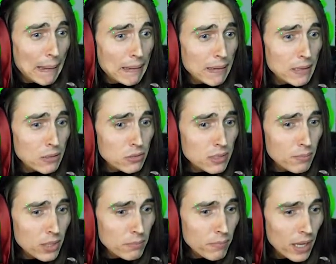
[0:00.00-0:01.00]
are you gonna do
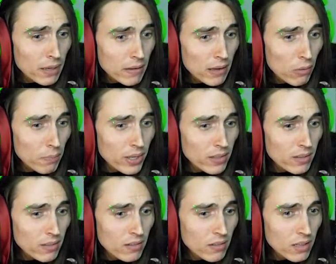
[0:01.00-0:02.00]
something bad? Open.
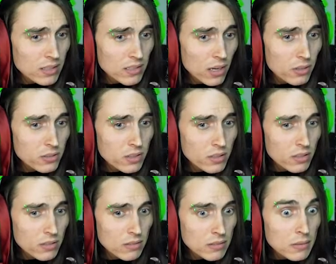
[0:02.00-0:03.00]
It's closed.
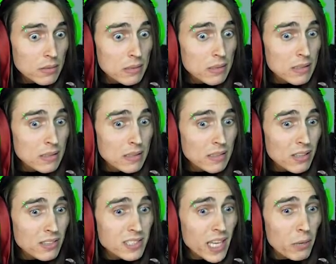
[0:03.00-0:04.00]

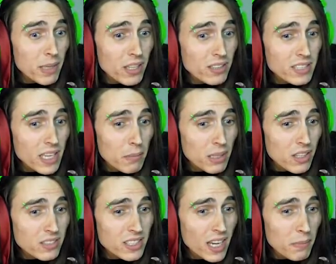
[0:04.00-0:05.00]
Don't scare me, don't scare me,
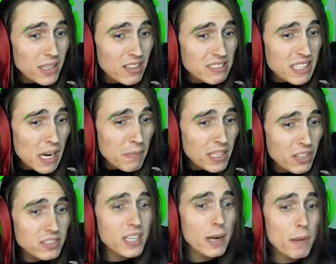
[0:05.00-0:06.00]
don't scare me, don't scare me,
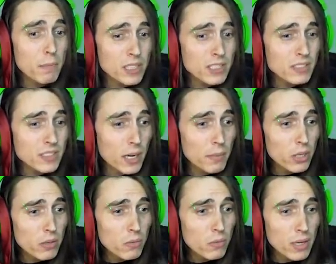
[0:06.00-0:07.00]
don't scare me, please don't scare
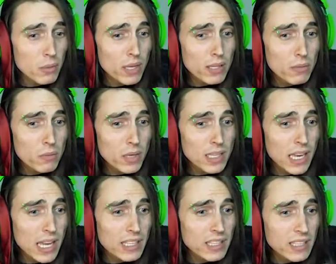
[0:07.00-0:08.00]
me. What what what
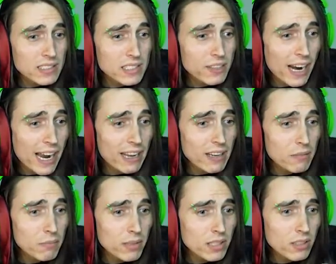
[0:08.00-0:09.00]
lady is
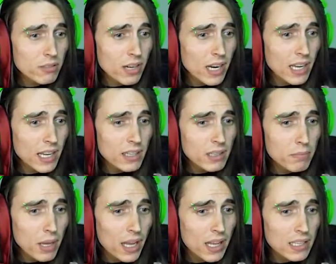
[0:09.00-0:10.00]
crying? Please don't cry, lady.
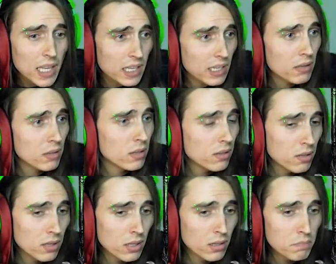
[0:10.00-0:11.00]
Bad lady.
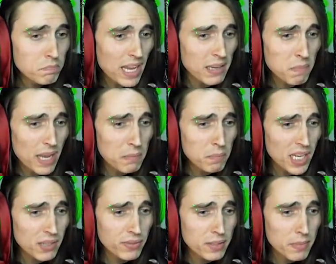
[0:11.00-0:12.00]
Bad, bad,
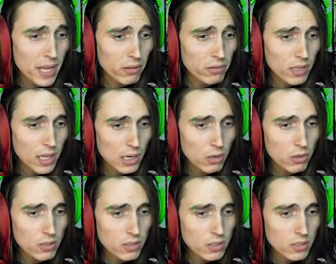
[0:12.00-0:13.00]
bad female.
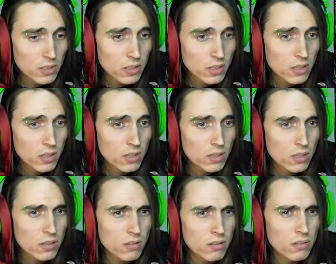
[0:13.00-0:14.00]
Hello.
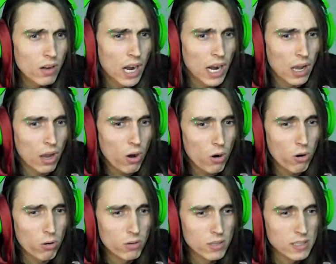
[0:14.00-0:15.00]

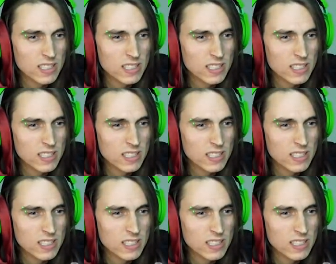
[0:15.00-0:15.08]
Hello.